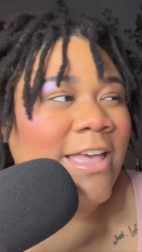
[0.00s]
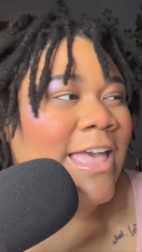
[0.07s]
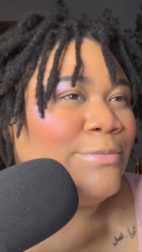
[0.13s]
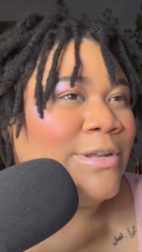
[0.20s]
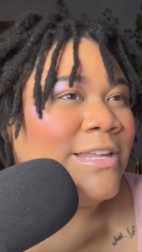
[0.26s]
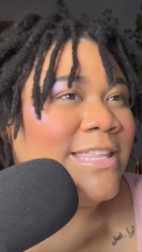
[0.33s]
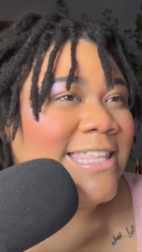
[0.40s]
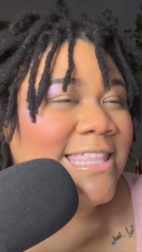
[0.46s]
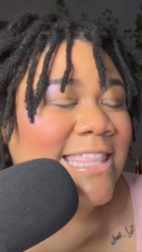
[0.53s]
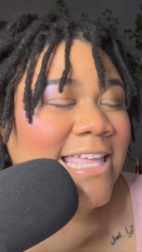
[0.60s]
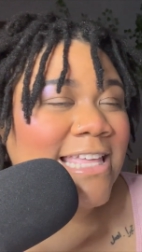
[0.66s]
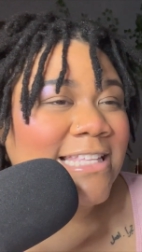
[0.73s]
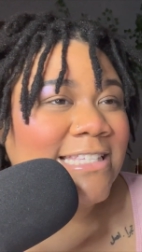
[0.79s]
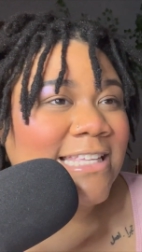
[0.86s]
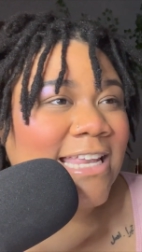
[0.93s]
One of the
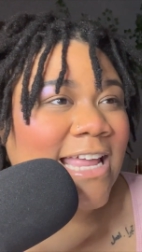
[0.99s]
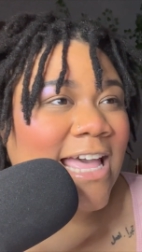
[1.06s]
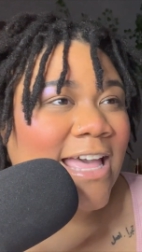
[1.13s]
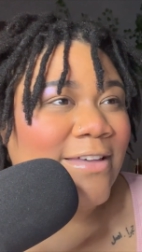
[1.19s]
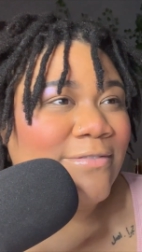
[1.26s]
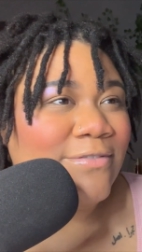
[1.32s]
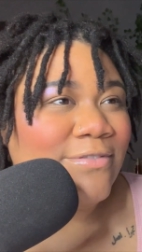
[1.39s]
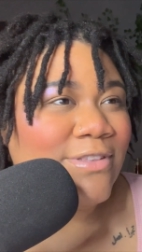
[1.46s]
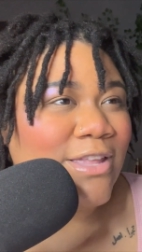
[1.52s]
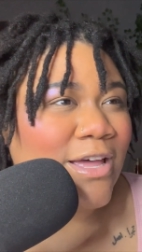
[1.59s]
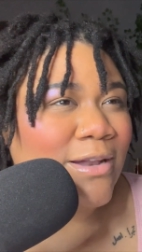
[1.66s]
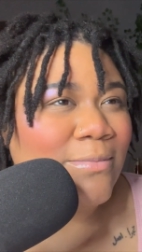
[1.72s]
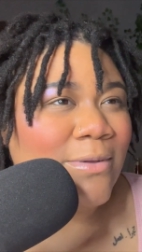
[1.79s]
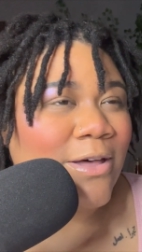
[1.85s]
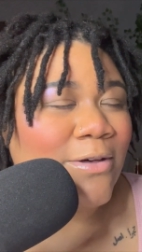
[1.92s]
things that I've
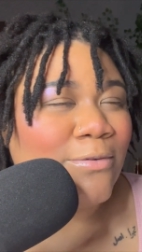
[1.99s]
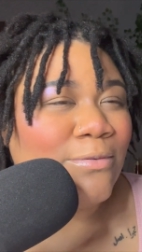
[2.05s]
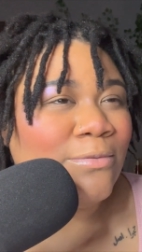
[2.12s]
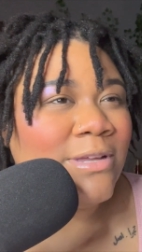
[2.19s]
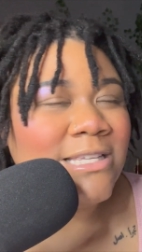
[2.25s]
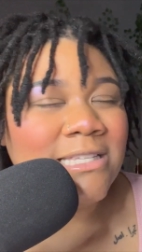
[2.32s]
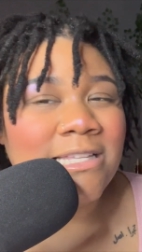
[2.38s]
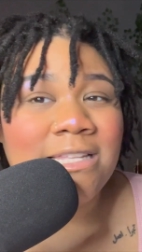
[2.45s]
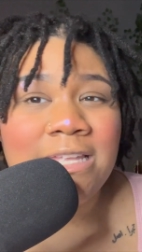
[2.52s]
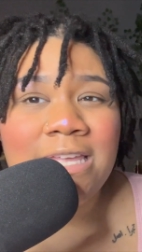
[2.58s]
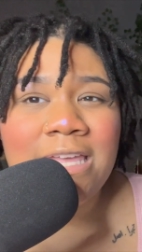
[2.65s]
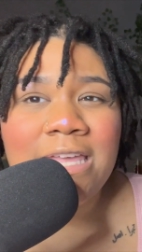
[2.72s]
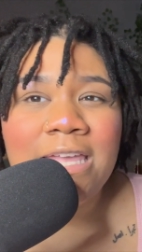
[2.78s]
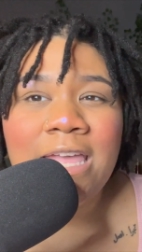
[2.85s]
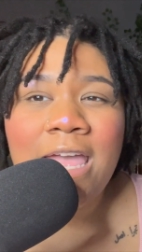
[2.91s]
thought about
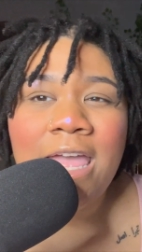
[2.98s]
recently